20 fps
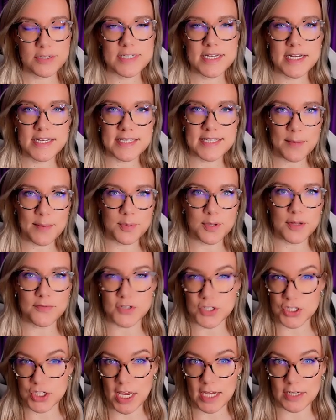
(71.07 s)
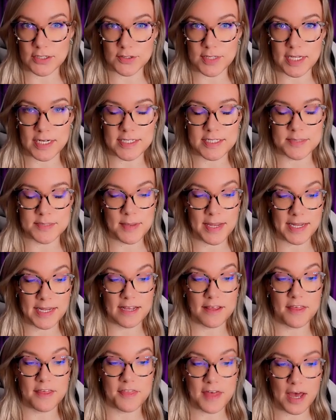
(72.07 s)
example of a channel that is making
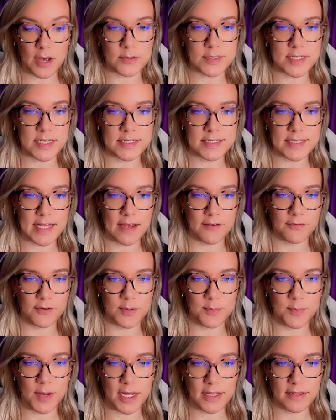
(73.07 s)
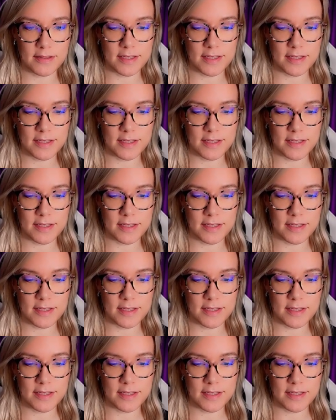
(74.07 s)
thousands every month.